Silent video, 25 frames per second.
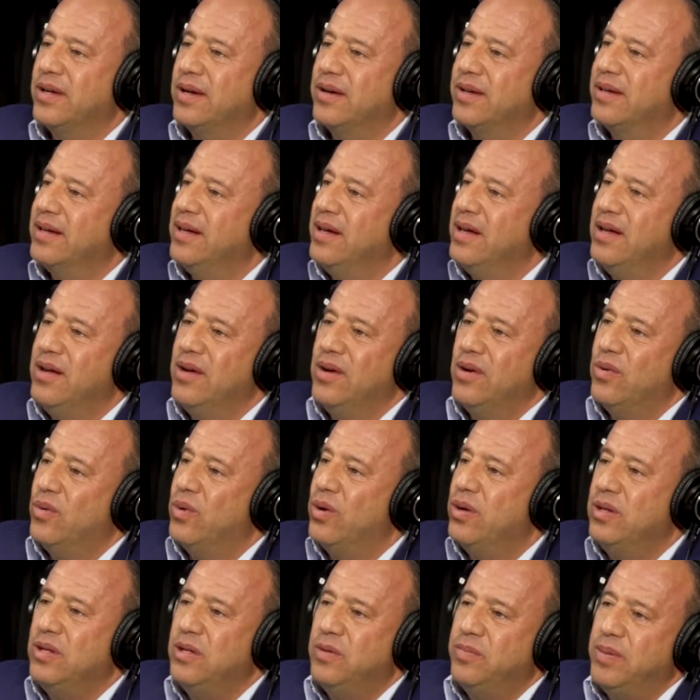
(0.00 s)
Like,
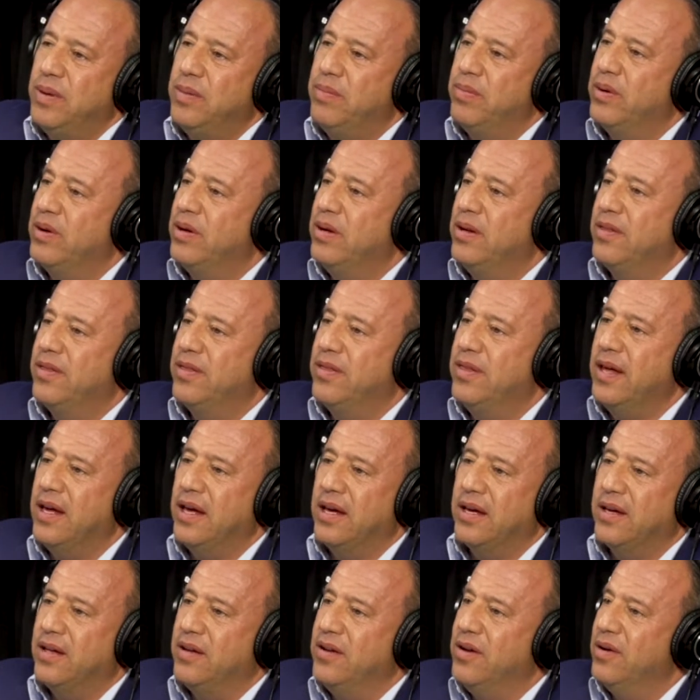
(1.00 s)
what are these people going to
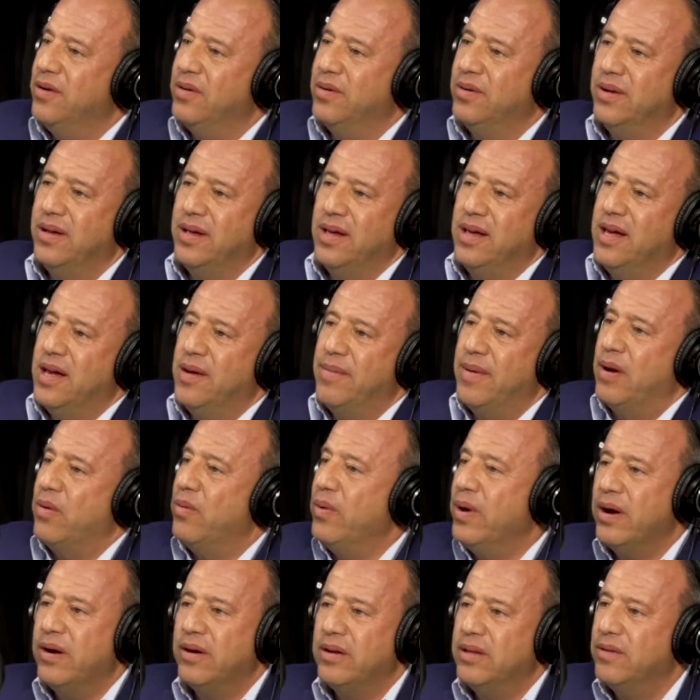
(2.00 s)
think? You know, am I
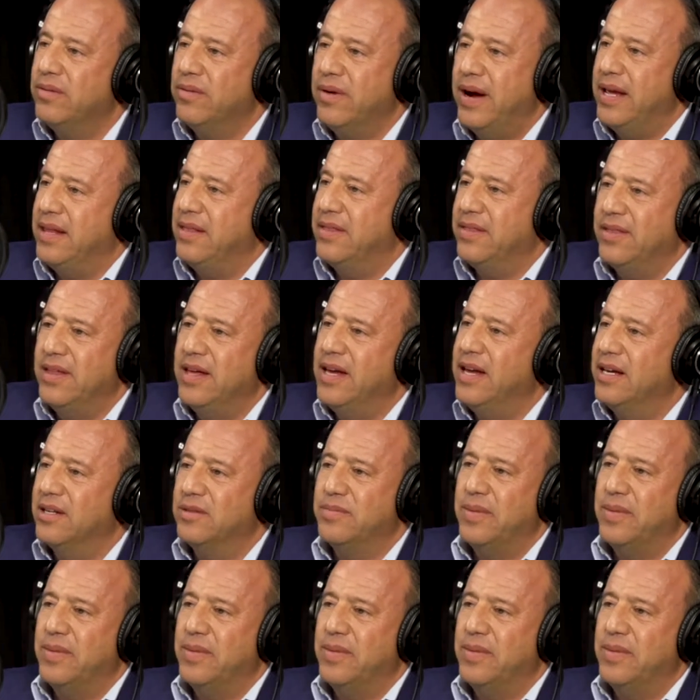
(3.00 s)
wearing the right thing?